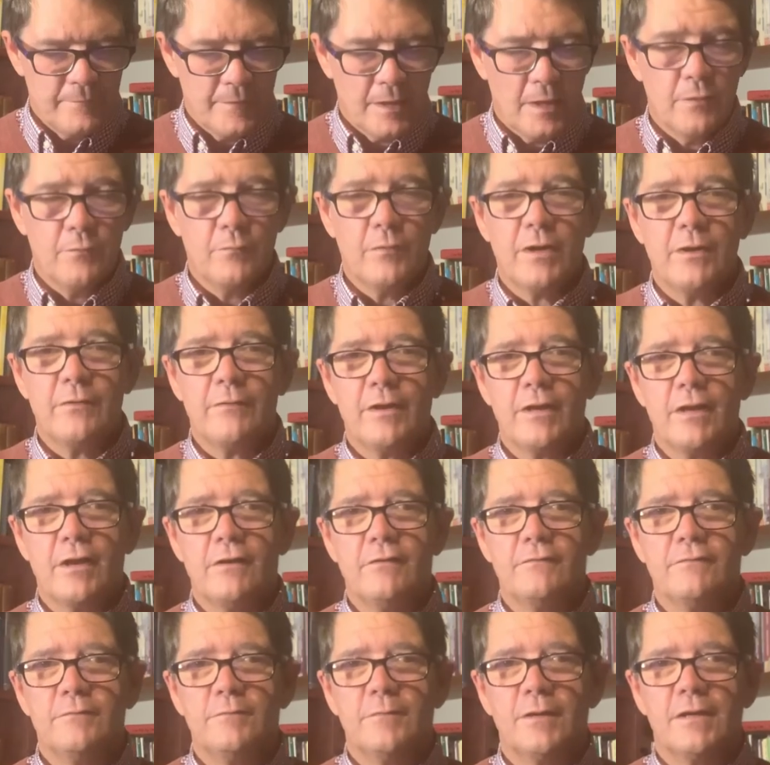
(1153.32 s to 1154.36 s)
And where do I go
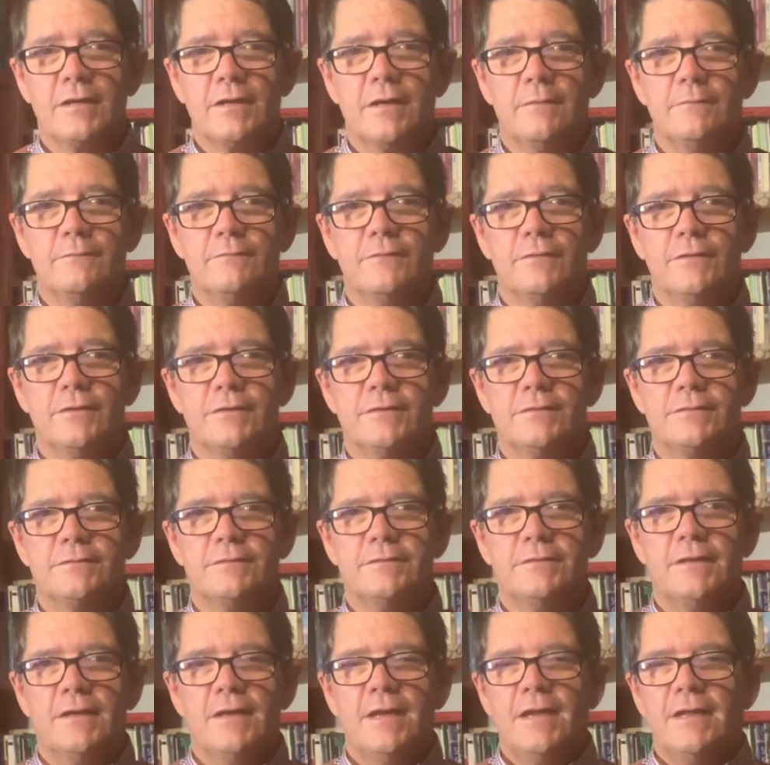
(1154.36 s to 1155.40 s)
for my comfort?
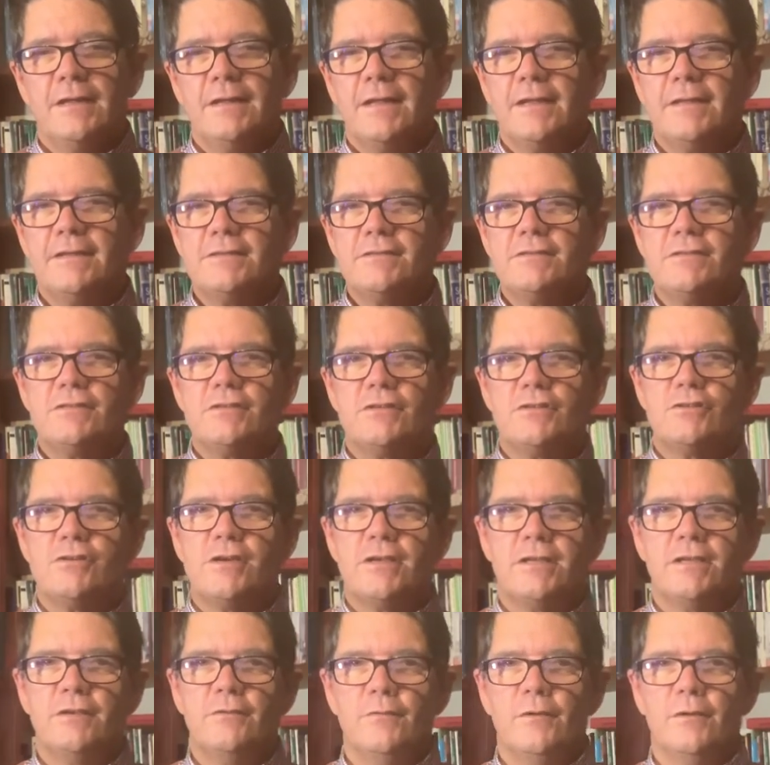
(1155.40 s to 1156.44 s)
Now, this is a
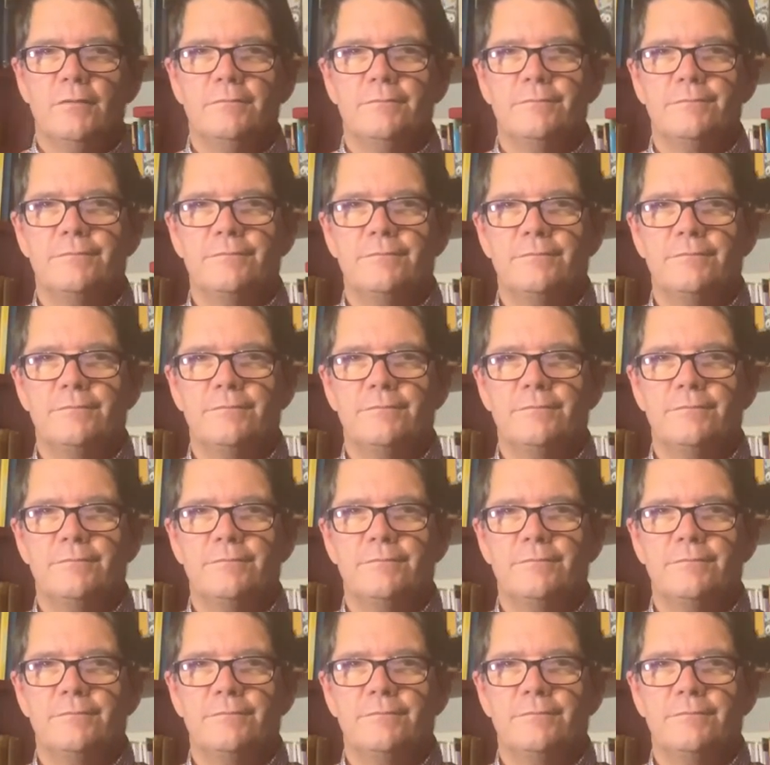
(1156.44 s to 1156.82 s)
tricky one